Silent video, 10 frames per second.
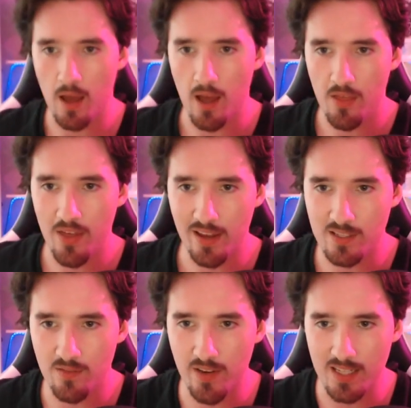thank you
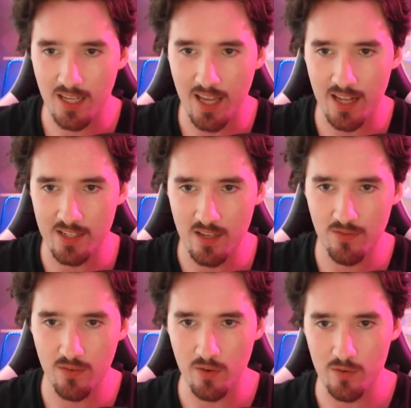to Victor Kinzer
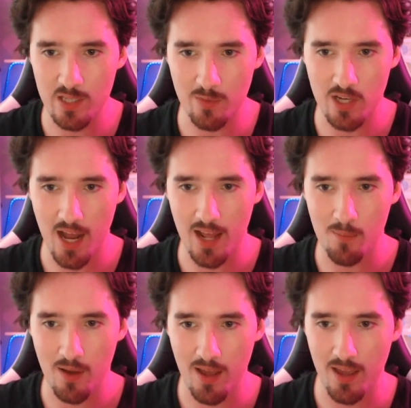for your super chat
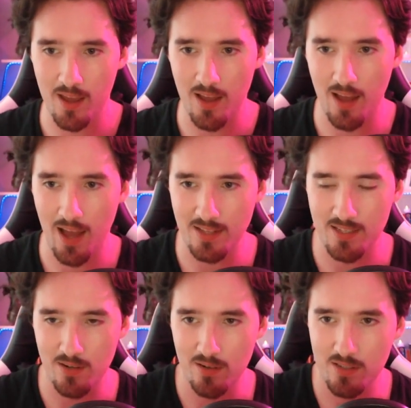and my
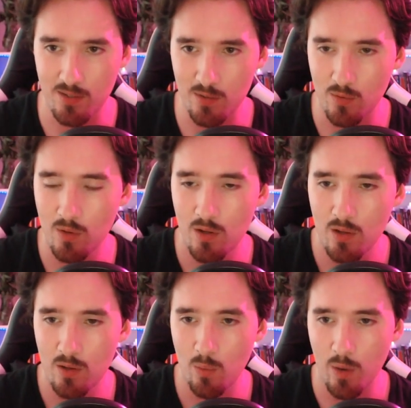answer to
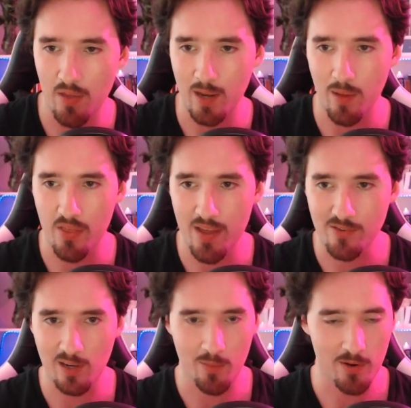what I think about
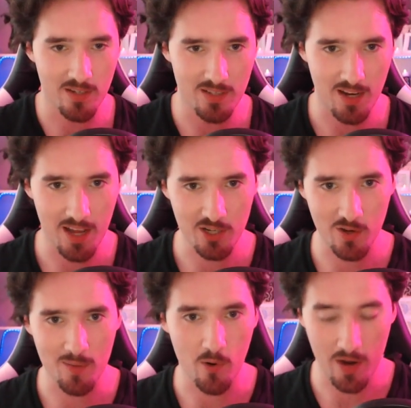theatrical approaches, that I
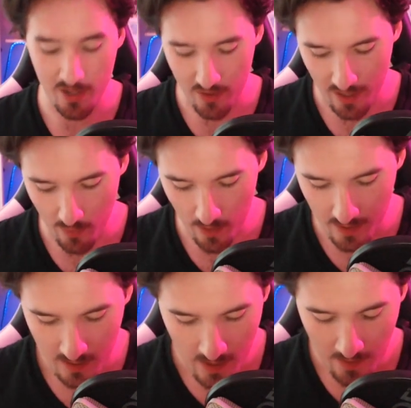enjoy it more, and I do think it
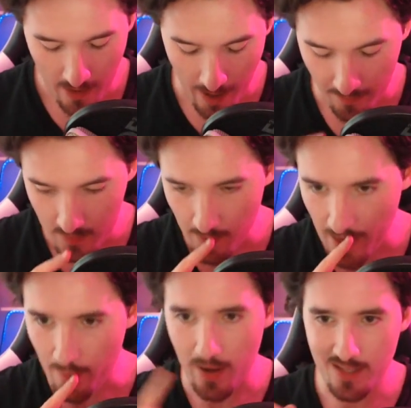works. But
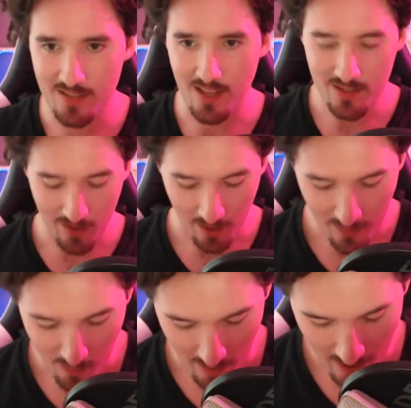anyway, let's not get off
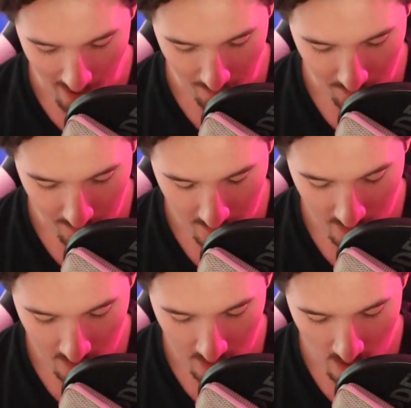the point.
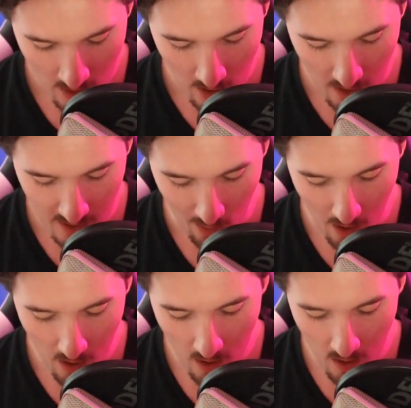So
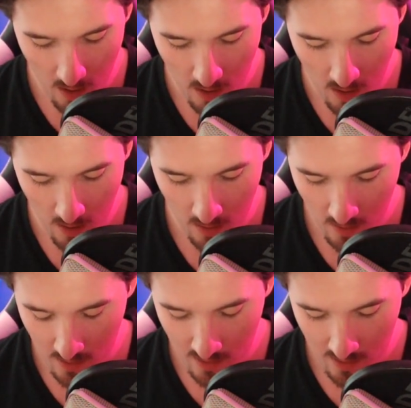are
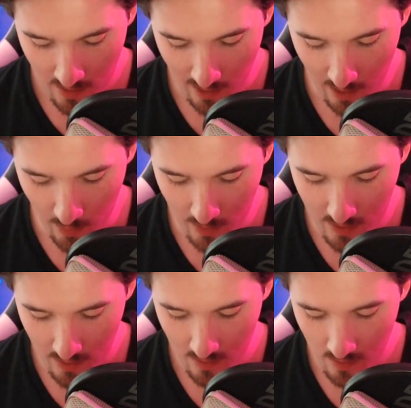
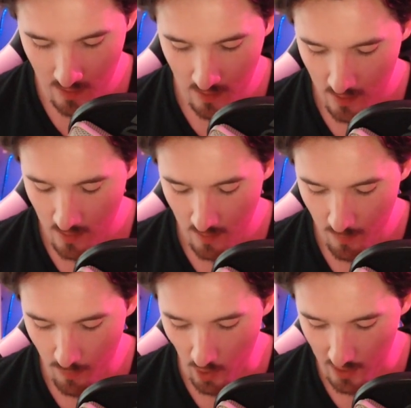loot
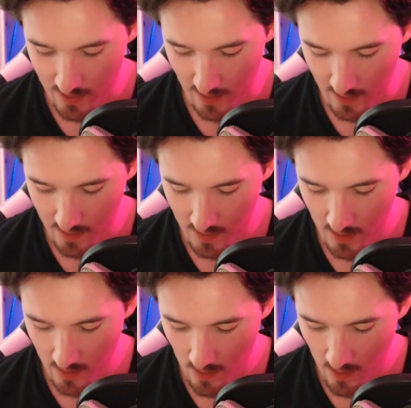boxes
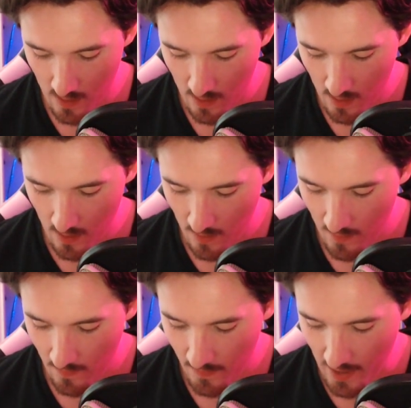
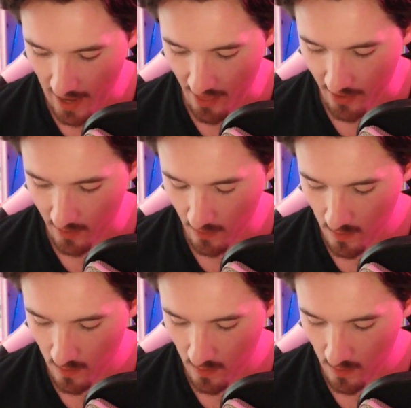ethical?